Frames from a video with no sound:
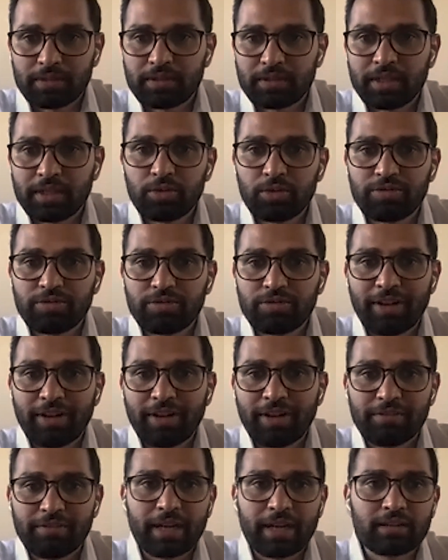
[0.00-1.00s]
3 to 5
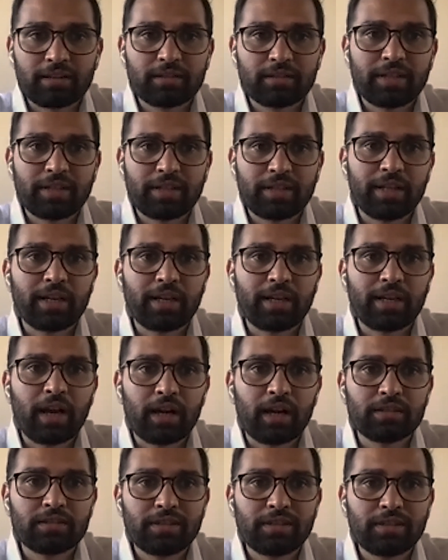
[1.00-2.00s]
lakh credit
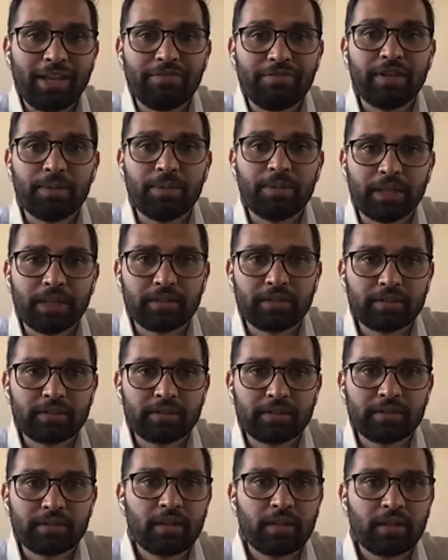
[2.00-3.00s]
cards every month
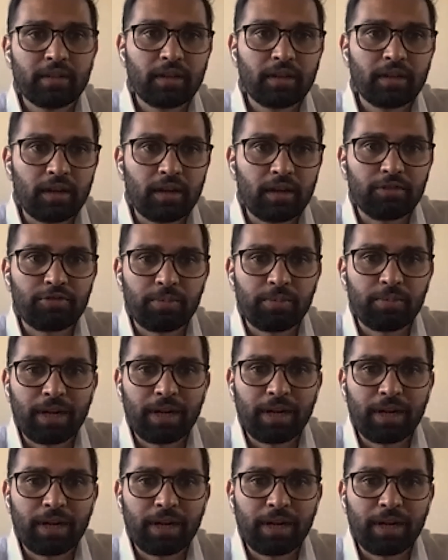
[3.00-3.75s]
from now.